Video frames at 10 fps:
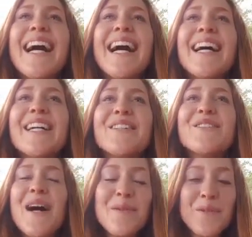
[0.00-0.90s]

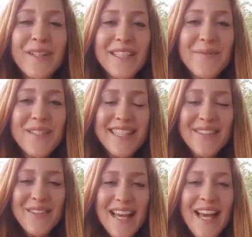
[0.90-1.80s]
Robin Williams
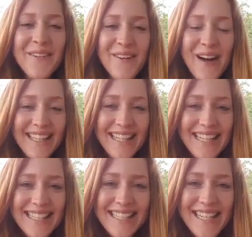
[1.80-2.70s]
finally
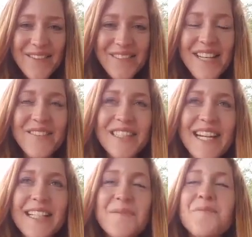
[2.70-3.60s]
gets to Never
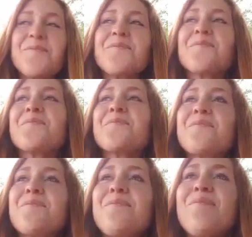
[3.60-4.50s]
Neverland.
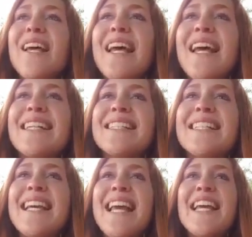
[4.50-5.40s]

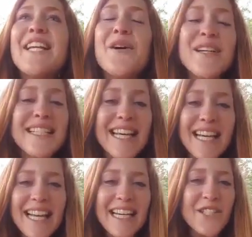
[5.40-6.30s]
And, he's
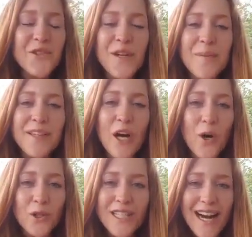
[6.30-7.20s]
kicking and screaming the
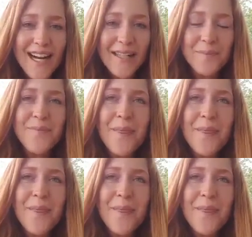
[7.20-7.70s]
whole time.